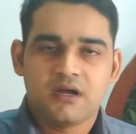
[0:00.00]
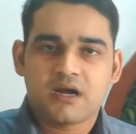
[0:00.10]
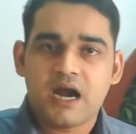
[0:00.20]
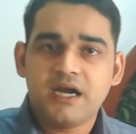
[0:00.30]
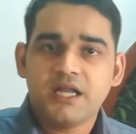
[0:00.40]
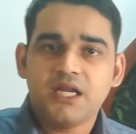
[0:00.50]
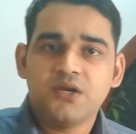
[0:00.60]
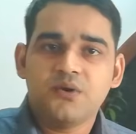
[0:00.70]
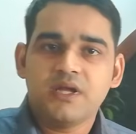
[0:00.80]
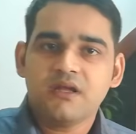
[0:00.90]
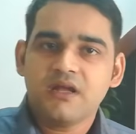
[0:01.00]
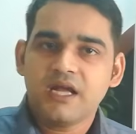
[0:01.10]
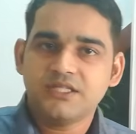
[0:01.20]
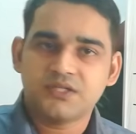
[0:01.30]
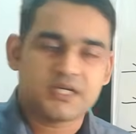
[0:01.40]

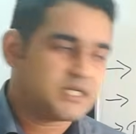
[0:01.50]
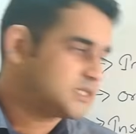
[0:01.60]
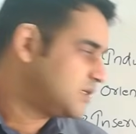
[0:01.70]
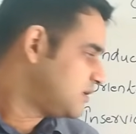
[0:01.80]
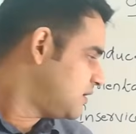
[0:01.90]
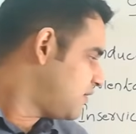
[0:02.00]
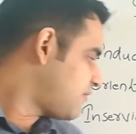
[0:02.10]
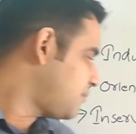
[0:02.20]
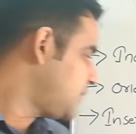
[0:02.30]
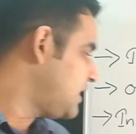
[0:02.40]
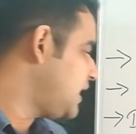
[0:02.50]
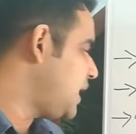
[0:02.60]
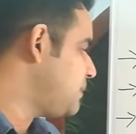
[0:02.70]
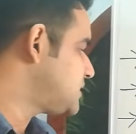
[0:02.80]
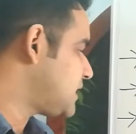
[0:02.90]
Continuing education. From the
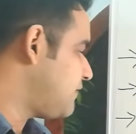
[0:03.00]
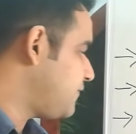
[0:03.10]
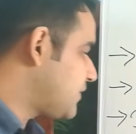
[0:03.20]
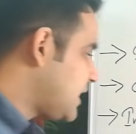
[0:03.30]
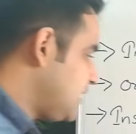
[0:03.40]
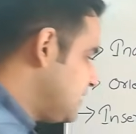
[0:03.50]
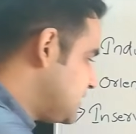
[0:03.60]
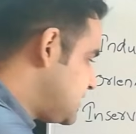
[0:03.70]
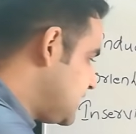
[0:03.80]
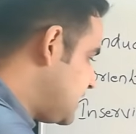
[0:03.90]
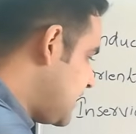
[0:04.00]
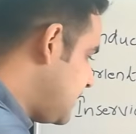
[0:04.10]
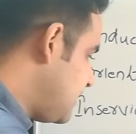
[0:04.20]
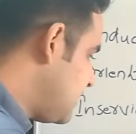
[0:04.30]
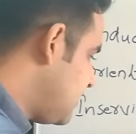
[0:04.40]
name itself you can see
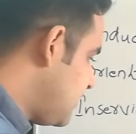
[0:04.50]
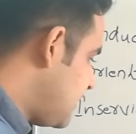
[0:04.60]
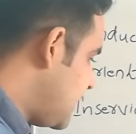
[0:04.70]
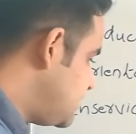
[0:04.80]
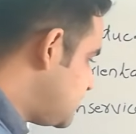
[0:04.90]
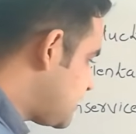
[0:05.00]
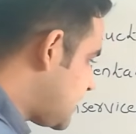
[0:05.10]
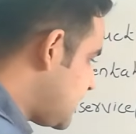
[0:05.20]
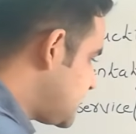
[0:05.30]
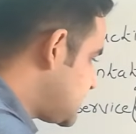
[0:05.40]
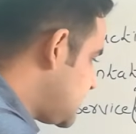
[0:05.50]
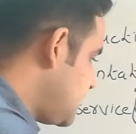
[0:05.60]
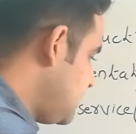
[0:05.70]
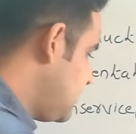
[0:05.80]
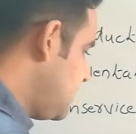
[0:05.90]
that
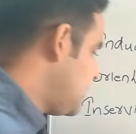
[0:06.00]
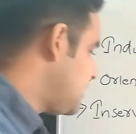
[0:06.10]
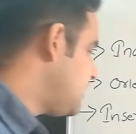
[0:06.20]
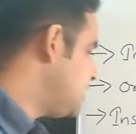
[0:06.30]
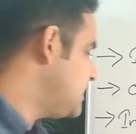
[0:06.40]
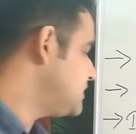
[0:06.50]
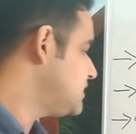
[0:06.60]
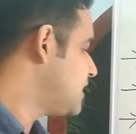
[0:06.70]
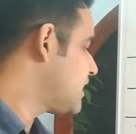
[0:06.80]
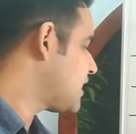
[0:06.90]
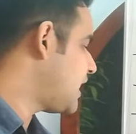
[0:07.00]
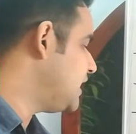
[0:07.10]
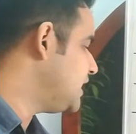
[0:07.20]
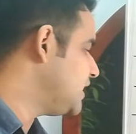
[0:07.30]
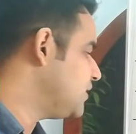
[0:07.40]
education is
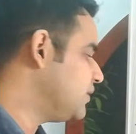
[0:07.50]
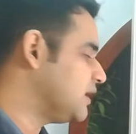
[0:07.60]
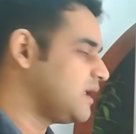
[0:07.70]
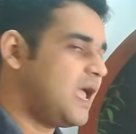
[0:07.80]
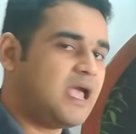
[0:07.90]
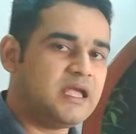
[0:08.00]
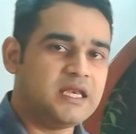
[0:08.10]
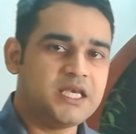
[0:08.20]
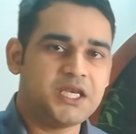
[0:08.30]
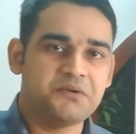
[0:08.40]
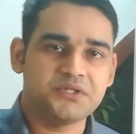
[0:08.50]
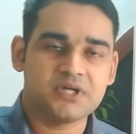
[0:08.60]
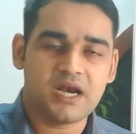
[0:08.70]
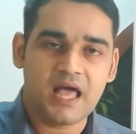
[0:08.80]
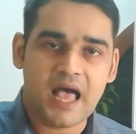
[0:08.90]
continuing. An
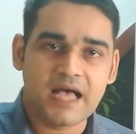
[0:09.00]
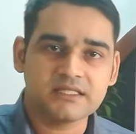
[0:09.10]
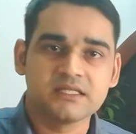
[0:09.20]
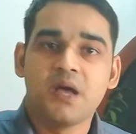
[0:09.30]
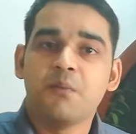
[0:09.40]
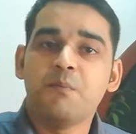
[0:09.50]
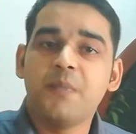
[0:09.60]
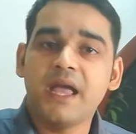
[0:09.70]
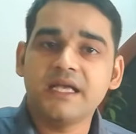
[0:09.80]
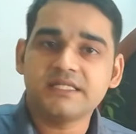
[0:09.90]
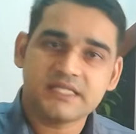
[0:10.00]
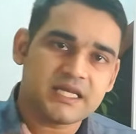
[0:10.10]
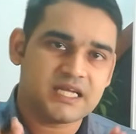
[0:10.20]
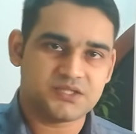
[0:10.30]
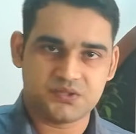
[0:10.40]
individual has
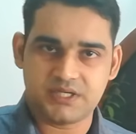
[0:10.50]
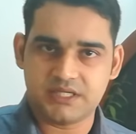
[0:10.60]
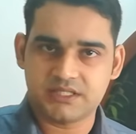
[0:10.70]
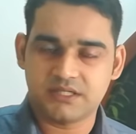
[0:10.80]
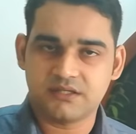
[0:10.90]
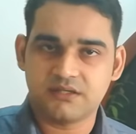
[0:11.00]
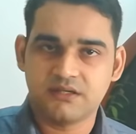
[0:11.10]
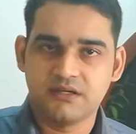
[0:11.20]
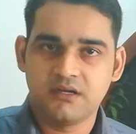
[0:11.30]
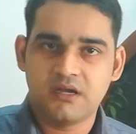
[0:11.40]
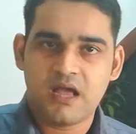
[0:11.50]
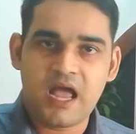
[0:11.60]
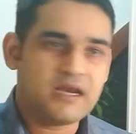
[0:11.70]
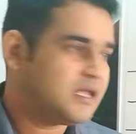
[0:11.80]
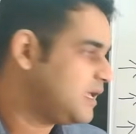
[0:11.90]
basic education
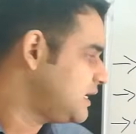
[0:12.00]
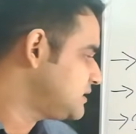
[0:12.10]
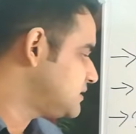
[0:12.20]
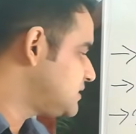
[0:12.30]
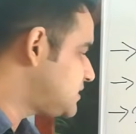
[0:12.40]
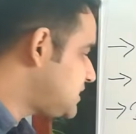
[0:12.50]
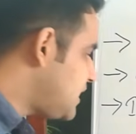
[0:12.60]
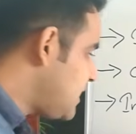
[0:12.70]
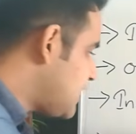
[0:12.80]
and he is still